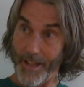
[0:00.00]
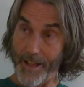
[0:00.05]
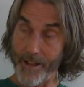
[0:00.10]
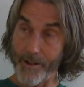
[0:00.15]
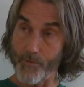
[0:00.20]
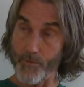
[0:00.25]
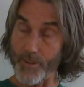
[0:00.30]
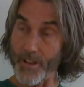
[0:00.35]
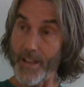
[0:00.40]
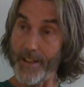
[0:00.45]

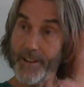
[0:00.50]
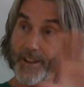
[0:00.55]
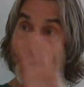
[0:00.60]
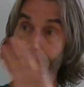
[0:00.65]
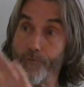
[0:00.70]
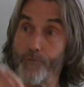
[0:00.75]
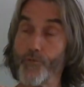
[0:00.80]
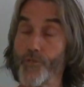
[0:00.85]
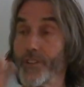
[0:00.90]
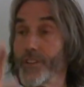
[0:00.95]
out and
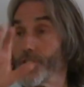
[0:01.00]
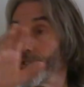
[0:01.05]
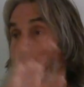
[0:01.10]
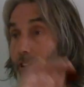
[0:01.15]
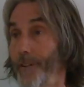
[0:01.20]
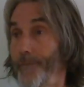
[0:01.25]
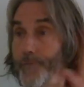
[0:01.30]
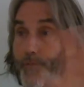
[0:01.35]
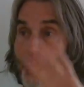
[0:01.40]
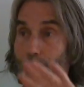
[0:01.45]
then
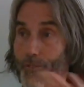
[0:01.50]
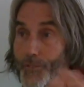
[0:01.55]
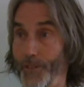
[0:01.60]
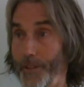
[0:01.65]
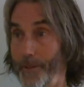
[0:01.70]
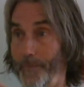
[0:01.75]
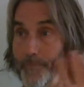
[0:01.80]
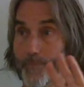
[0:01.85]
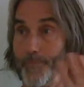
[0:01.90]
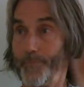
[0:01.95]
reshuffles
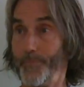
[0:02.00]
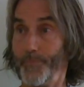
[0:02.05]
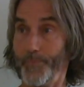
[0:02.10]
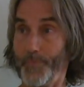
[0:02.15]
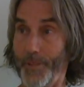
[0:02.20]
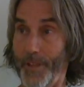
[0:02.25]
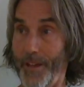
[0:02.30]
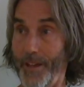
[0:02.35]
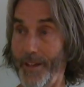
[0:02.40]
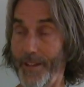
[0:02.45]
them.
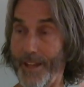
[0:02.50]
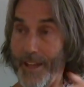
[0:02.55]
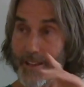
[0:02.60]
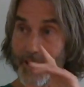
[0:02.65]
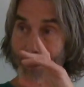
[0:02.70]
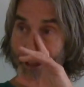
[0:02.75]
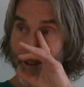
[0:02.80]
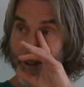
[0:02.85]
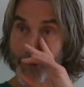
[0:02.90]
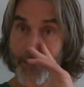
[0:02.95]
Yeah.
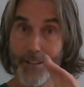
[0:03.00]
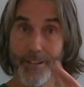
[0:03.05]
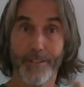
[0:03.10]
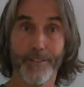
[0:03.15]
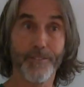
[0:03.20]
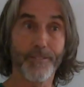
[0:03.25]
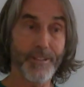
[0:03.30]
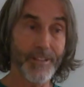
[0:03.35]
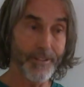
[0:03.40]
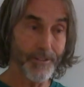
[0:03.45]
And then
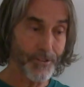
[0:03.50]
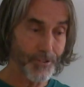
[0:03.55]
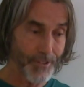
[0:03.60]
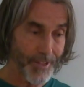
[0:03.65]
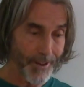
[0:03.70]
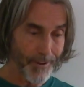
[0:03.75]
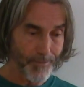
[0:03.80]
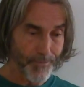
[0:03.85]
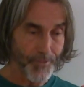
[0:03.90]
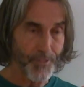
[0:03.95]

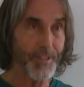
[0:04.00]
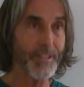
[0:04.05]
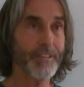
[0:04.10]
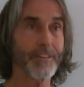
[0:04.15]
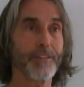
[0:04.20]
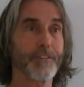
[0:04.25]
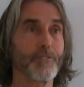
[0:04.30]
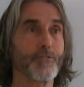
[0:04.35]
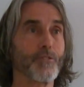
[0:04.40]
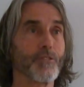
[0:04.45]
instead of
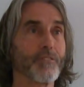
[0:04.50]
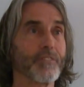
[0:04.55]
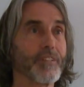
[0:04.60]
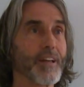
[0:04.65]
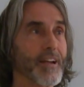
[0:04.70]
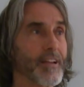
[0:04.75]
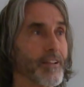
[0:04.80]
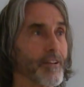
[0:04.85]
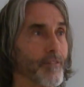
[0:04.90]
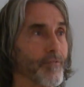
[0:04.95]
thinking you're
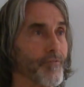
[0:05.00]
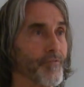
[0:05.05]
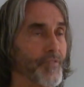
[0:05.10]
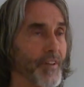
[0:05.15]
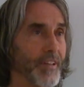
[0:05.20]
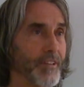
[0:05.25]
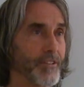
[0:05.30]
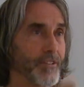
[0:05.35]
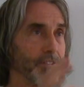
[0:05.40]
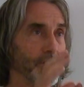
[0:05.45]
like a
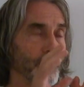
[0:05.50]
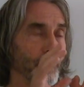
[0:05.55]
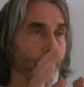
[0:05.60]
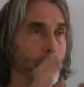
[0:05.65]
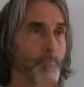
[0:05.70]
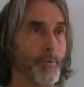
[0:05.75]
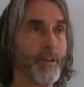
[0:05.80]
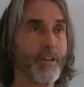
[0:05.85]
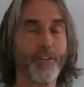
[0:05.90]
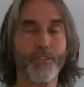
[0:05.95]
fixed
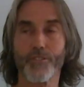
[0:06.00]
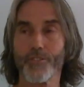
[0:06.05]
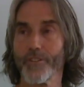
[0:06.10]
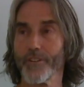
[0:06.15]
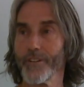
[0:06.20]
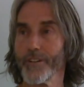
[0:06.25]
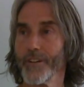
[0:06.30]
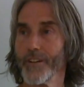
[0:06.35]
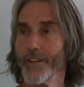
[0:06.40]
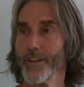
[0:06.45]
little
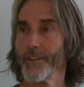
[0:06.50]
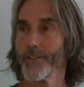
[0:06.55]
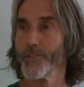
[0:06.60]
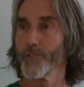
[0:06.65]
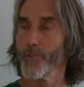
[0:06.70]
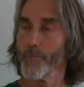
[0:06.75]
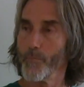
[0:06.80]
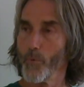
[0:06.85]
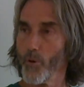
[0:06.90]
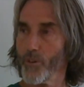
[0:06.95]
picture,
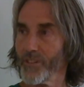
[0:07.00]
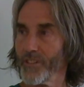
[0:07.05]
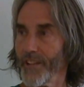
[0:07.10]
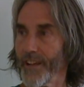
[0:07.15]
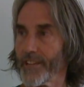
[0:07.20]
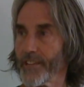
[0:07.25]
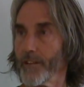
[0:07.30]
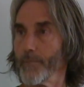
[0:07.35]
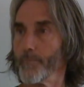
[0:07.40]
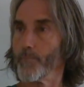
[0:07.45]
you're more
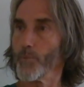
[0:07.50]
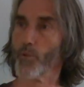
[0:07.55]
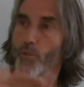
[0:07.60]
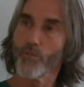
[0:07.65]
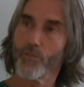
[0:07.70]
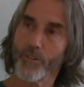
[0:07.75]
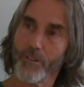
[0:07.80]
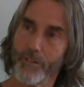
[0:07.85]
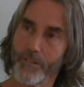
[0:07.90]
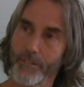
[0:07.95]
like a
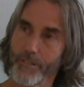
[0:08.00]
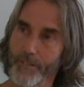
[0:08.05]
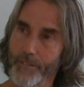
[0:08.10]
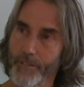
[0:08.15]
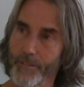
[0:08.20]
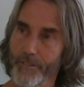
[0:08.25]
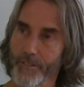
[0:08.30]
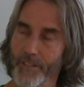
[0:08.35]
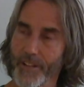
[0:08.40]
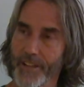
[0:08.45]
mural.
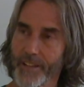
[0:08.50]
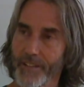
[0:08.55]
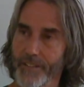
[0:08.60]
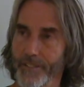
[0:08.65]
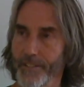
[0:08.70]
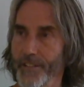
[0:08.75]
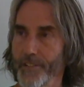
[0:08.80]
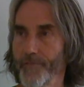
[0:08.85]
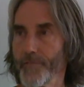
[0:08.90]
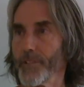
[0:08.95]
You're like a
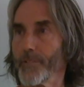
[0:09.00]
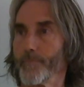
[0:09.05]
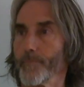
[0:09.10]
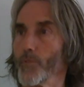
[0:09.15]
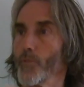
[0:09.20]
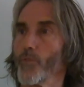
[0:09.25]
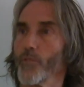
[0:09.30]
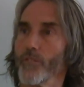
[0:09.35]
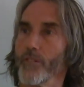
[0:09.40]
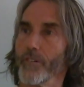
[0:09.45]
living
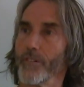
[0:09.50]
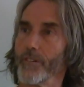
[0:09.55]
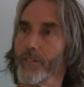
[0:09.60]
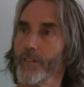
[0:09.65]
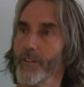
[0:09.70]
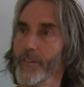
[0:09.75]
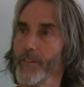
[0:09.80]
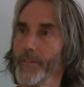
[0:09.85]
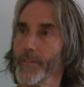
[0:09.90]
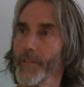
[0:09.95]
mural.
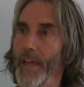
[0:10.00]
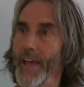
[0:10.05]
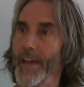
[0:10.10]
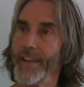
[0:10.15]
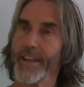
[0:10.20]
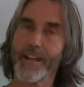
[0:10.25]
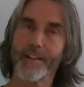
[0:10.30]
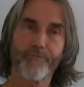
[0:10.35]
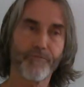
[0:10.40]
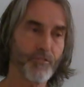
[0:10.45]

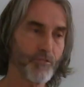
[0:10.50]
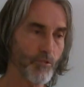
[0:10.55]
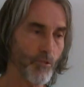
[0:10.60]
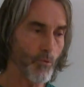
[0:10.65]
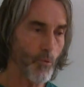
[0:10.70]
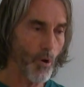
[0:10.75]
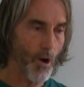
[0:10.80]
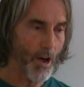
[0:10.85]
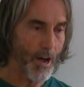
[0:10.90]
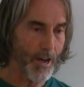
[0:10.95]
And after a
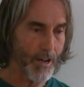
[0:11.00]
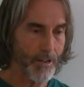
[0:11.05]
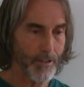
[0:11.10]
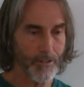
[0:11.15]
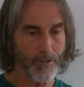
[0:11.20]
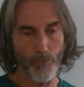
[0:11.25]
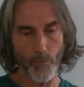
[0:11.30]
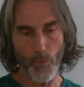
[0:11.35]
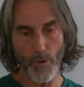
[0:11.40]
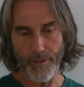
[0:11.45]

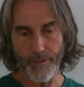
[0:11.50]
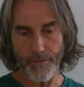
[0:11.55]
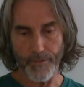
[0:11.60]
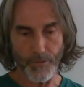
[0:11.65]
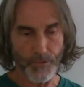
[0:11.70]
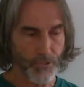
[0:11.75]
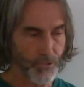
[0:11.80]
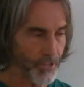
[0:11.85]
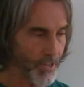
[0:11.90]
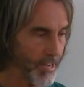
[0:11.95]
while, when you
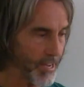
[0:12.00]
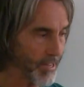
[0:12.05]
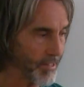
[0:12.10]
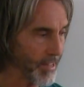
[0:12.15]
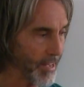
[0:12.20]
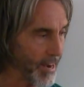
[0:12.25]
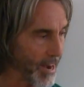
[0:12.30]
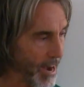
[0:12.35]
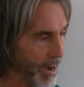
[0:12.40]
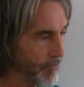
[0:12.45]
see
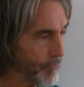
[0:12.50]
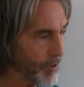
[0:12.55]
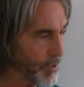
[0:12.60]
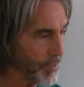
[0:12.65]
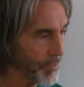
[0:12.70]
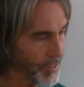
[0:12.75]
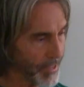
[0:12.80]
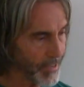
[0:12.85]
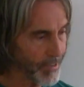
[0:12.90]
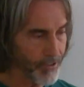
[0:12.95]
that
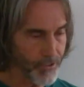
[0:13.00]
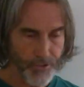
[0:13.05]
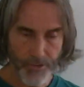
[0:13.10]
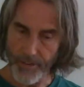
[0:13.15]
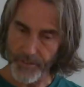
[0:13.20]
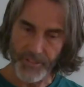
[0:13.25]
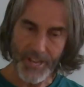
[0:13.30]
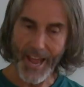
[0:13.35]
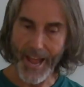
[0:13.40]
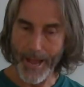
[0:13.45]
everything is
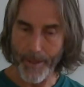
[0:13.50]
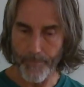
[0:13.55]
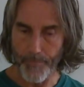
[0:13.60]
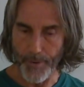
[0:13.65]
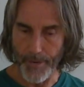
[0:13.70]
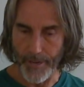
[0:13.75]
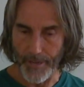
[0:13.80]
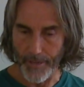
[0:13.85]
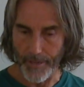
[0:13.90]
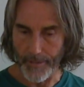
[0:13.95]
just
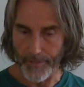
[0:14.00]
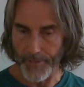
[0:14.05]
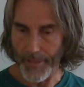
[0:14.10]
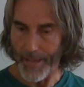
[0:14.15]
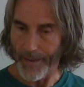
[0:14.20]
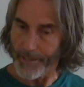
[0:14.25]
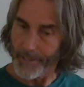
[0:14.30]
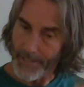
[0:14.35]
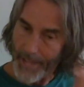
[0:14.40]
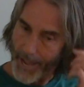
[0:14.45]
happening,
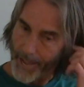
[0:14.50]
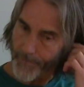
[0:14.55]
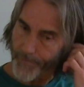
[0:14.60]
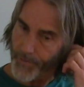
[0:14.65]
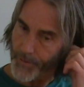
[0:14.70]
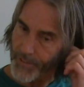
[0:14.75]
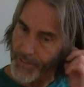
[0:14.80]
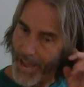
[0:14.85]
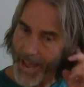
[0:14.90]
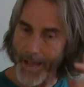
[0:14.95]
that life
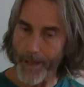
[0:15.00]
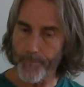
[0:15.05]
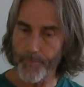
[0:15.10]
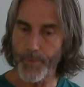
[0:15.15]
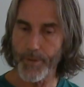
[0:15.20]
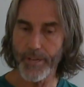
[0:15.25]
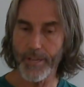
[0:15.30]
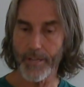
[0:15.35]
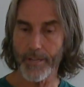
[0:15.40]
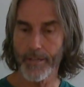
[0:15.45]
is
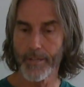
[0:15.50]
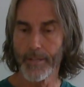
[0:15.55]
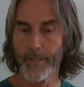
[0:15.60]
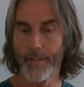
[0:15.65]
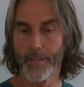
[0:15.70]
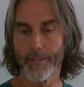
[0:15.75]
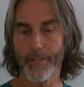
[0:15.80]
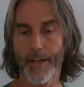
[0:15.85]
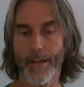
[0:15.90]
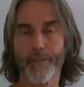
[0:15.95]
happening,
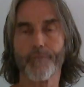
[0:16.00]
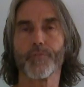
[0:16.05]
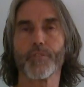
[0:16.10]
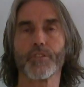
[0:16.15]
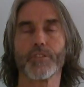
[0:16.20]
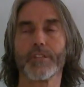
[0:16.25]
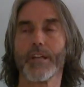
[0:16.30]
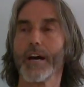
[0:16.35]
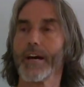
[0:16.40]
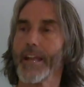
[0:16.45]
life
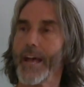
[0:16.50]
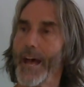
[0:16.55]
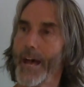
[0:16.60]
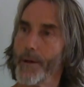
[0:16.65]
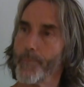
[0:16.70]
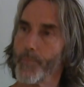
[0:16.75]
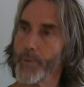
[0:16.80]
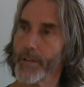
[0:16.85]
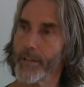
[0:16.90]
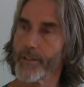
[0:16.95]
is not
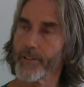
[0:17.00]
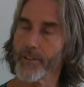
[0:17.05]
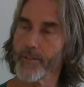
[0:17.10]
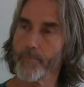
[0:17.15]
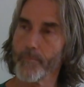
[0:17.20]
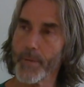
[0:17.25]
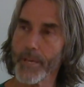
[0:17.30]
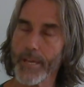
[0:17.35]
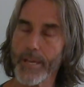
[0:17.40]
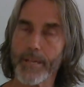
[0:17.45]
happening to
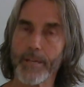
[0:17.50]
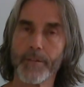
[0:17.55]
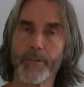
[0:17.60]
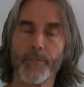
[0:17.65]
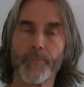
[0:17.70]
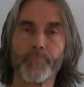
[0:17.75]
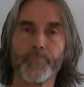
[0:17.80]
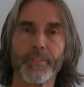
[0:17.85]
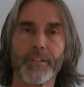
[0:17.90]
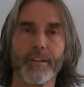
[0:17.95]
me,
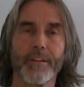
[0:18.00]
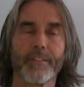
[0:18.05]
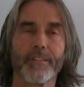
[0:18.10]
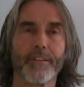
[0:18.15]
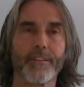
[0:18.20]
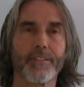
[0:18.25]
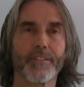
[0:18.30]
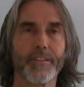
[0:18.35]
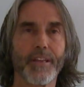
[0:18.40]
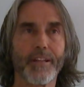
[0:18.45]

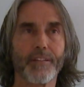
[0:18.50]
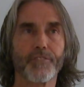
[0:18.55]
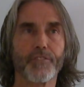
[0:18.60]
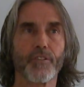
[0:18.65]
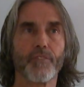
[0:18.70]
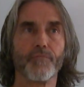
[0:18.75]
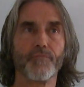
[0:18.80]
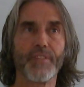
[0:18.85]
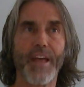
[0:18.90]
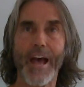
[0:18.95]
the sense
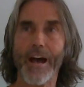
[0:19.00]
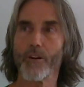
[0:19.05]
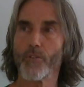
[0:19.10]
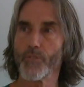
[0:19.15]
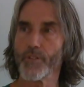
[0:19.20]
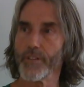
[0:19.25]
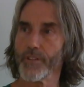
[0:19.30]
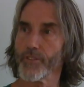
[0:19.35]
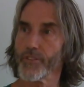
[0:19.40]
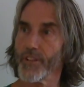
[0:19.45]
of
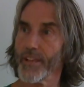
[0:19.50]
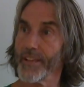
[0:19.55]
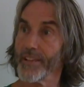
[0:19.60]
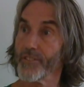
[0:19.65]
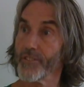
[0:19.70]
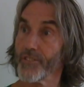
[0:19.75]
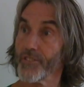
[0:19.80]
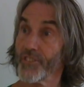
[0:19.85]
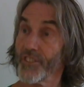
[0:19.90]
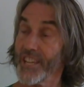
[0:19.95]
nowness
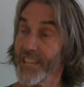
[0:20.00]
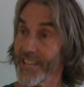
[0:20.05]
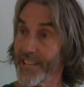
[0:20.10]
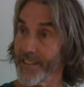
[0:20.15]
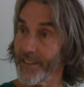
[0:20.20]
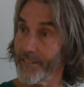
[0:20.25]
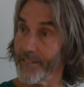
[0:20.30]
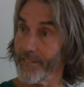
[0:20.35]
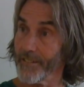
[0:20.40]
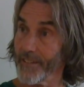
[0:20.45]
is
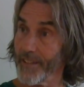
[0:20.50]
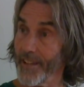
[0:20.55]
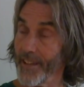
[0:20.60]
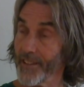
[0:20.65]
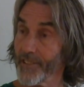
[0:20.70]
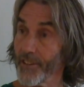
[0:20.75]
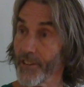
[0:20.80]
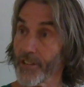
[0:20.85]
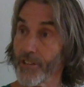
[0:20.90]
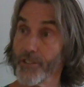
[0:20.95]
seen.
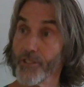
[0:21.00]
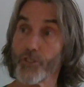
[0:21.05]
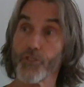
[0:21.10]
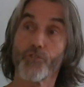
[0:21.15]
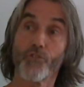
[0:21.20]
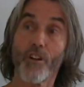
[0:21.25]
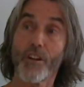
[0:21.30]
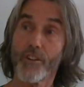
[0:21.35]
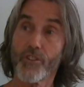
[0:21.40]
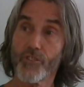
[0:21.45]
It's a
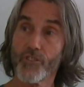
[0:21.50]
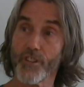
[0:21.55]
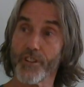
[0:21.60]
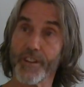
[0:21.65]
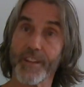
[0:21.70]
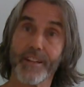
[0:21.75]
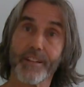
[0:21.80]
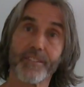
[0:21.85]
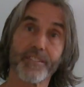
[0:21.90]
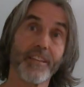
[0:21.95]

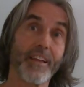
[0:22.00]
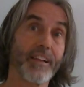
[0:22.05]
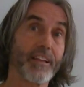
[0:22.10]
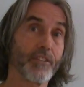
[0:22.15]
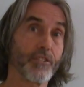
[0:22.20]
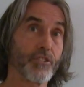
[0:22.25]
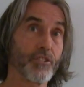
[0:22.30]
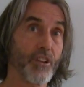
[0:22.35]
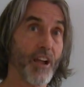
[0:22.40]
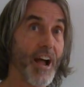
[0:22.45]
construction. It's like
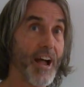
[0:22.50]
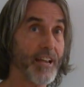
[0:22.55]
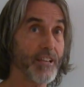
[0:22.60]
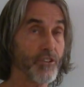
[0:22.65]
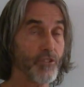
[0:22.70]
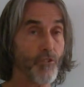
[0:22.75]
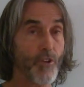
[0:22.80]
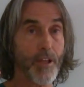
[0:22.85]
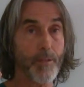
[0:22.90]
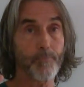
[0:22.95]
a
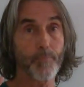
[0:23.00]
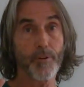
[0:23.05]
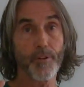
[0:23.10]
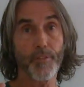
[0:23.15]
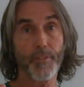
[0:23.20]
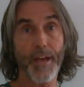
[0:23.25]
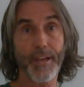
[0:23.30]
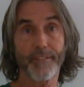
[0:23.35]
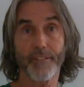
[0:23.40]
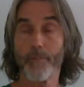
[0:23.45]
skyscraper
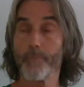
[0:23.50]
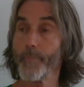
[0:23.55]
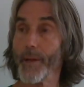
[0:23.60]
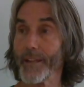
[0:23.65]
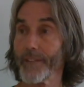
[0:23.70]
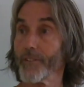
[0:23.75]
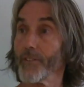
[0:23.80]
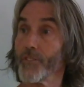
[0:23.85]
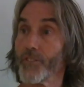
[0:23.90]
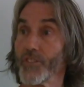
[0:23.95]
that the
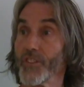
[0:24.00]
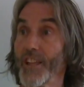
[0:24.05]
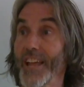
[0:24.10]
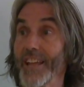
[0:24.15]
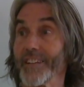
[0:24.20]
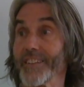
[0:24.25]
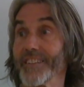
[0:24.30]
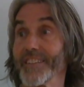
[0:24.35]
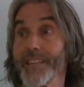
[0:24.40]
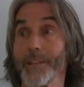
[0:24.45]
mental
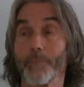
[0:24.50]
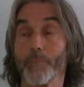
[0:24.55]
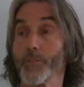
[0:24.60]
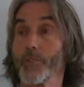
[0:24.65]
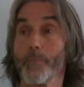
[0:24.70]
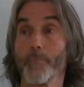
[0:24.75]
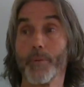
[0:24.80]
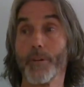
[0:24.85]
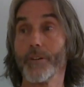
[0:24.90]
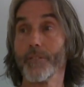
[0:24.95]
state seems
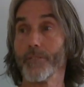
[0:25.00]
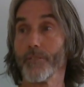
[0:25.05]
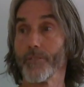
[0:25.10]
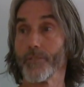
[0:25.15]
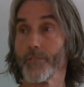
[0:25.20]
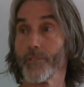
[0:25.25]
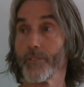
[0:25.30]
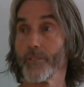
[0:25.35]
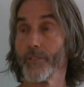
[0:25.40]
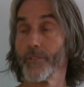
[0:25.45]
to build.